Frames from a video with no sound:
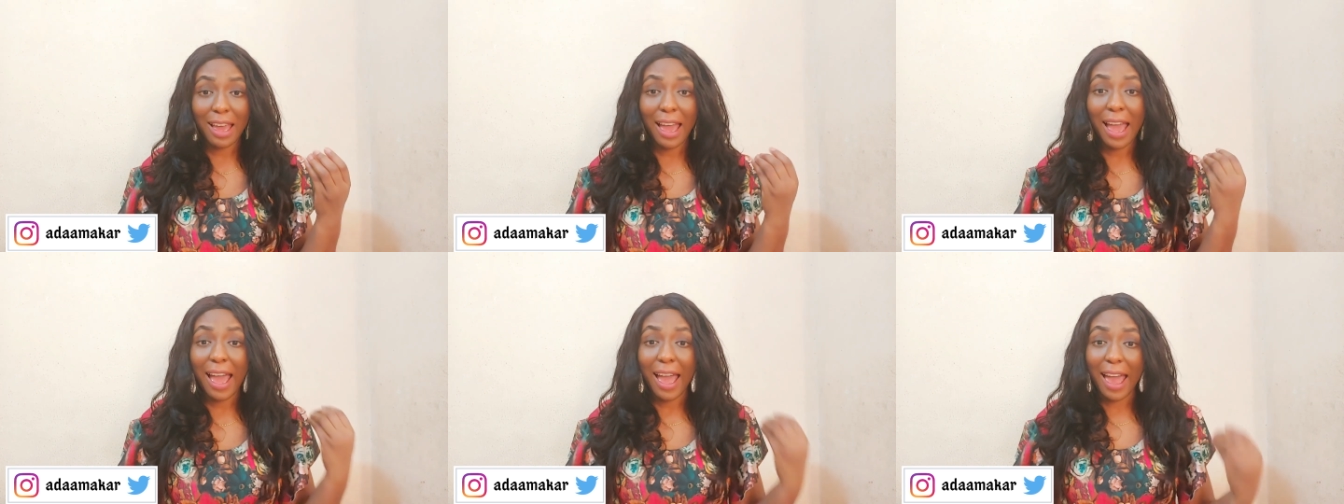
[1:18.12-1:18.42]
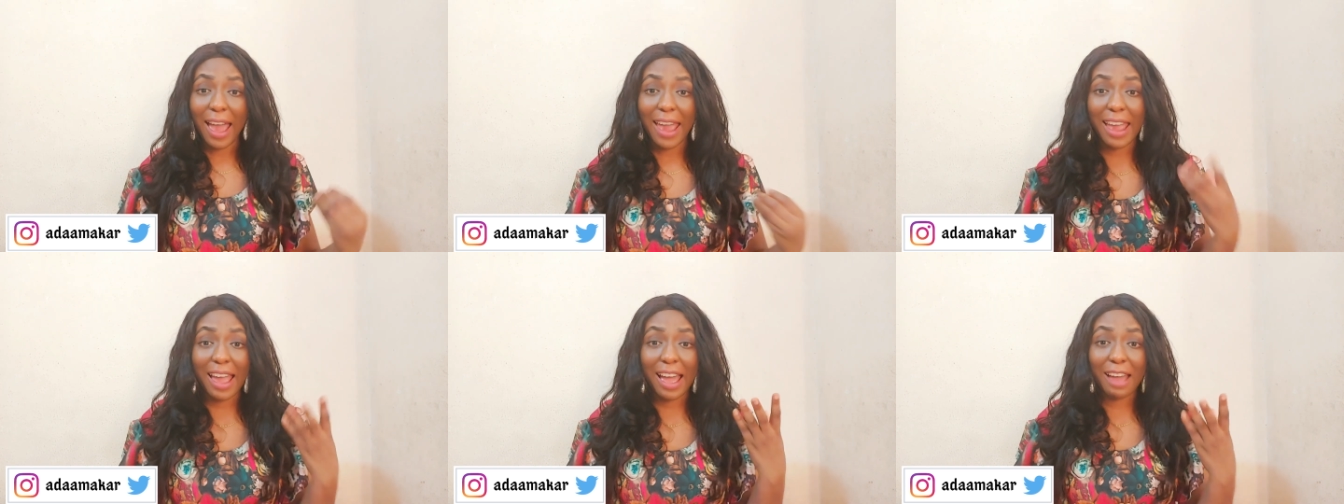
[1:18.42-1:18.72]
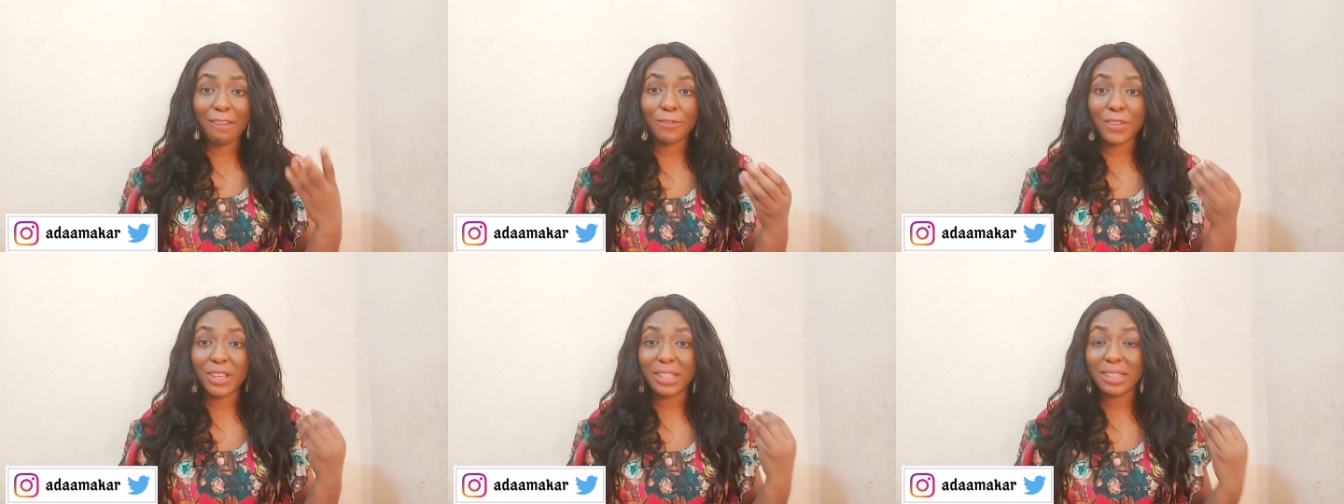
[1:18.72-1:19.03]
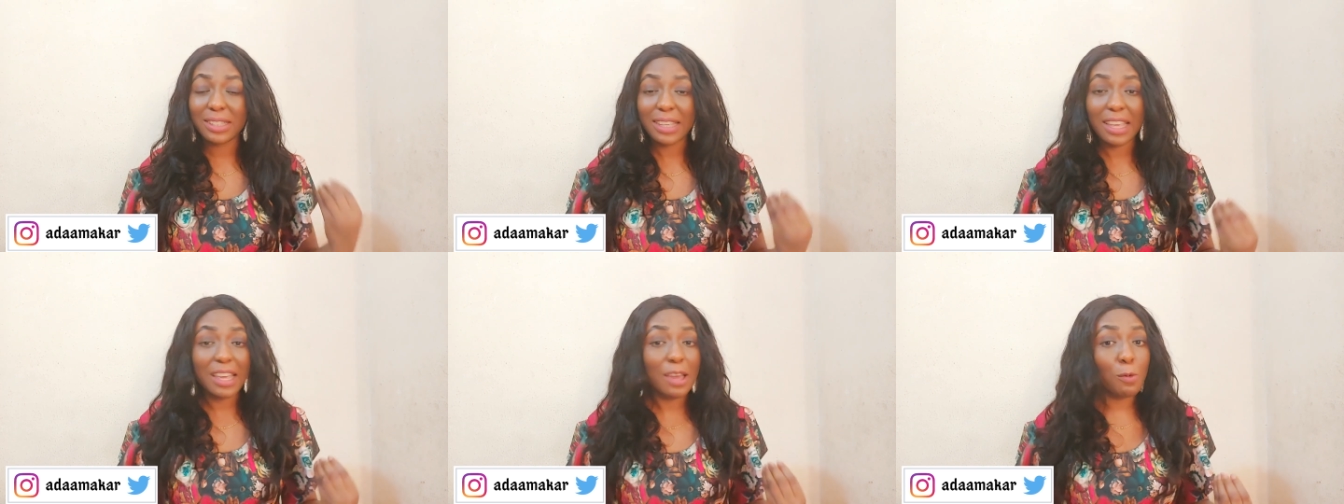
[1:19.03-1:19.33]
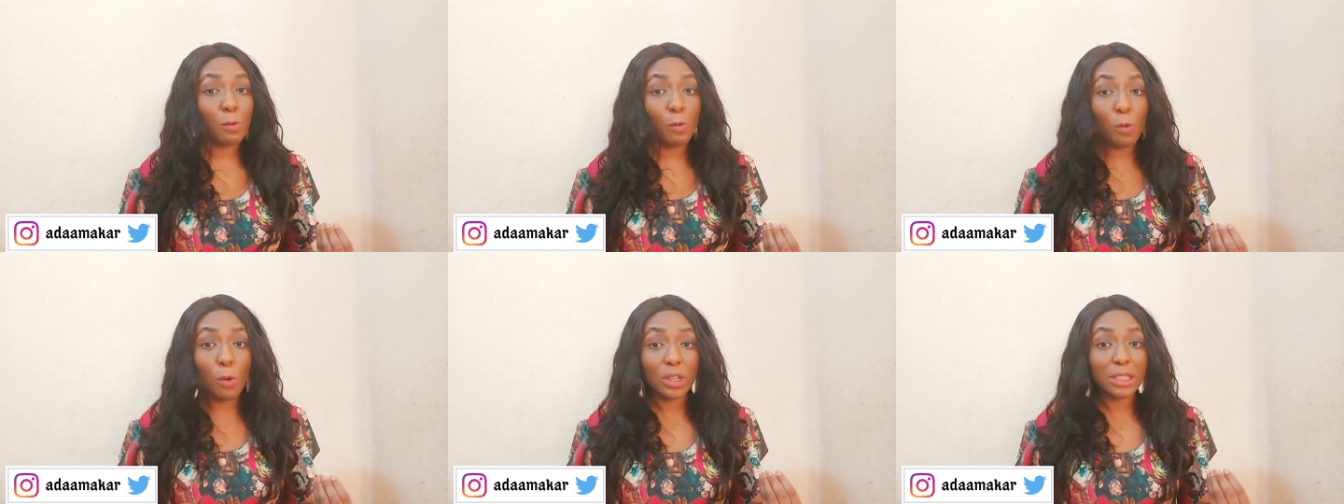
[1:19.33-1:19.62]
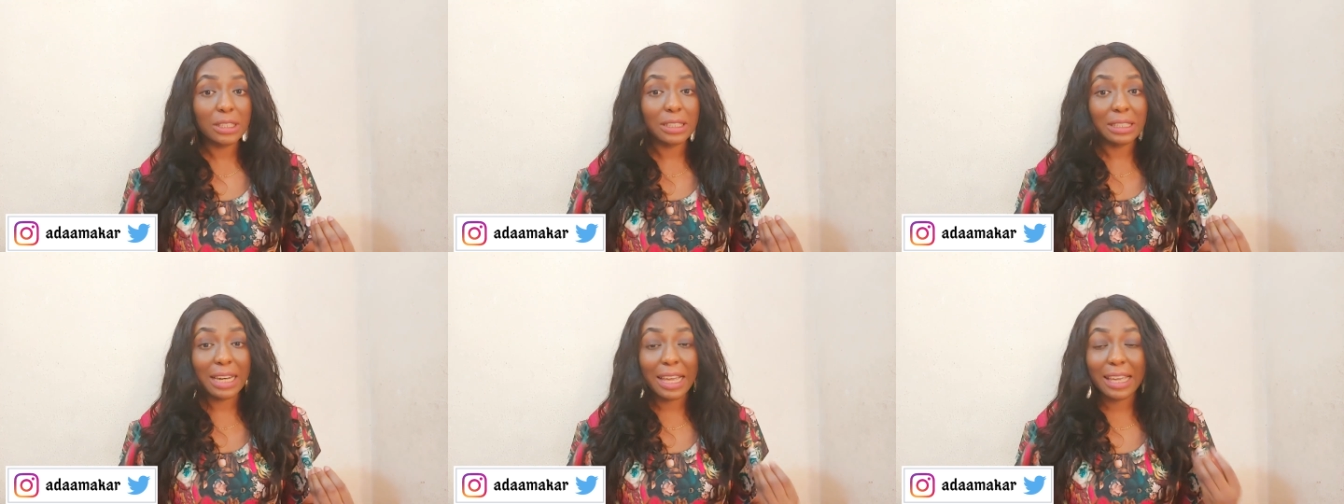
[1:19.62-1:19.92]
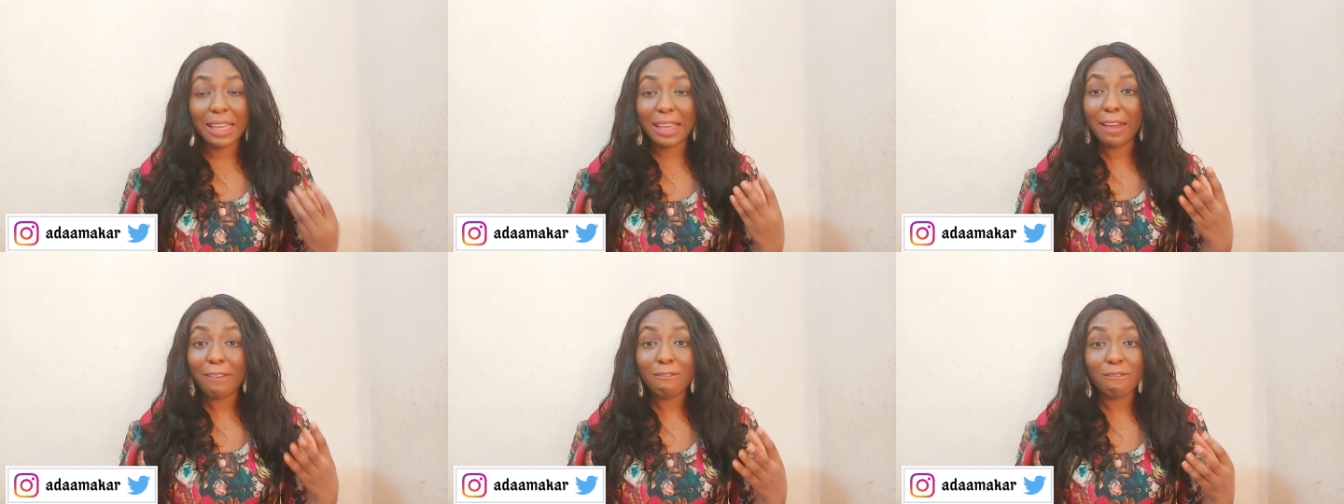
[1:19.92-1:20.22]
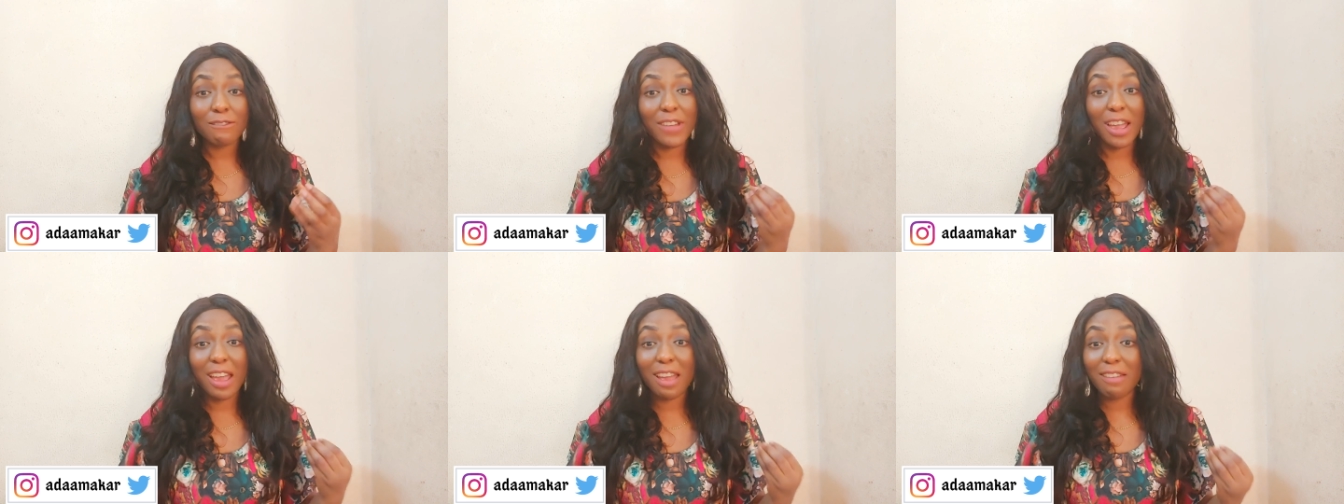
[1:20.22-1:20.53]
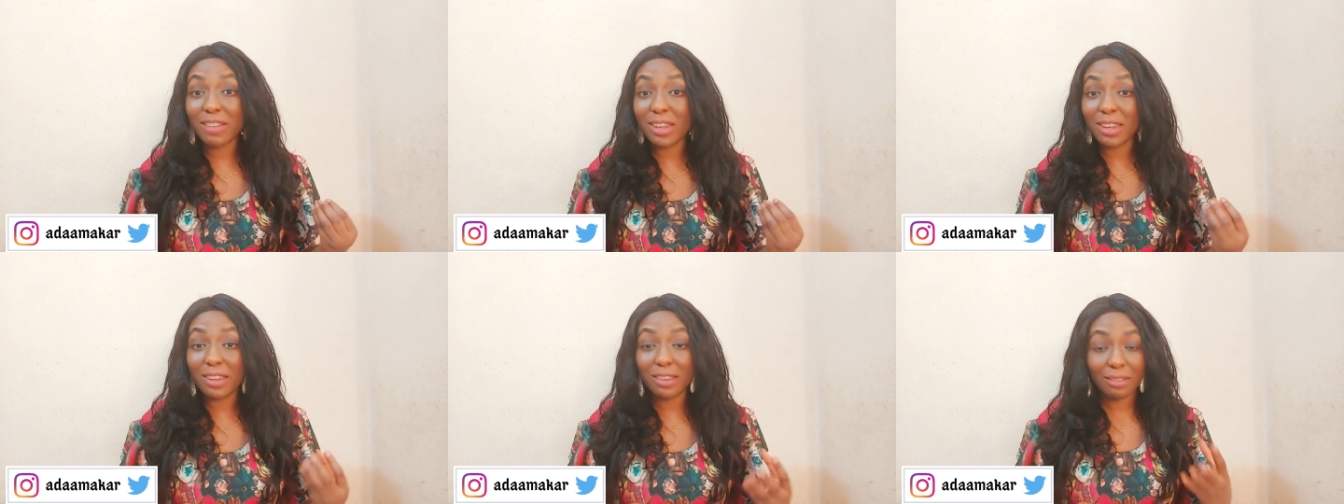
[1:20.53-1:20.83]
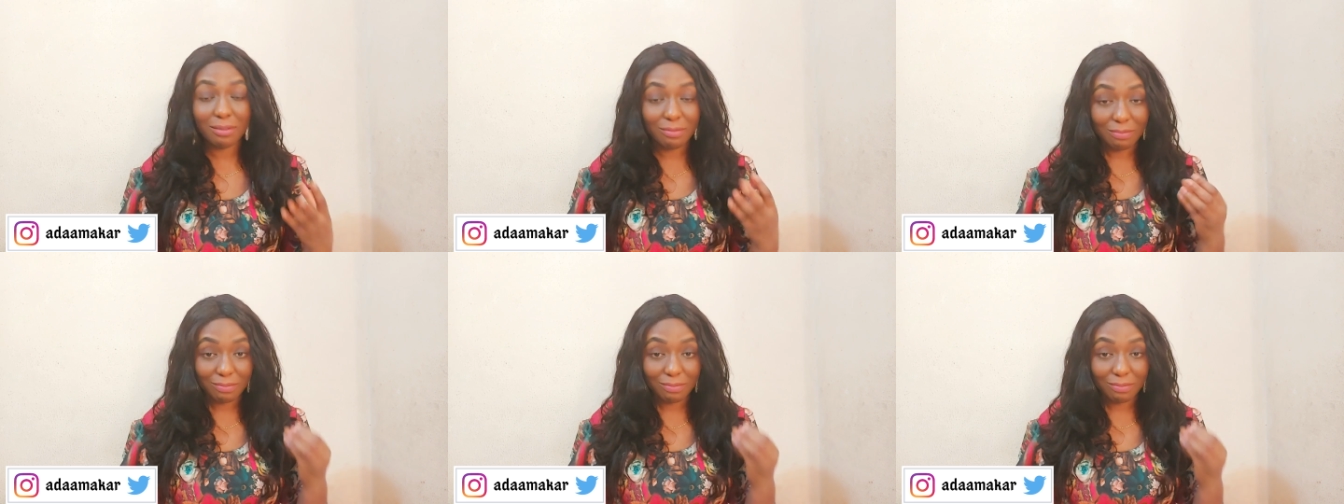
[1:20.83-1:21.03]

I have it A1, like very,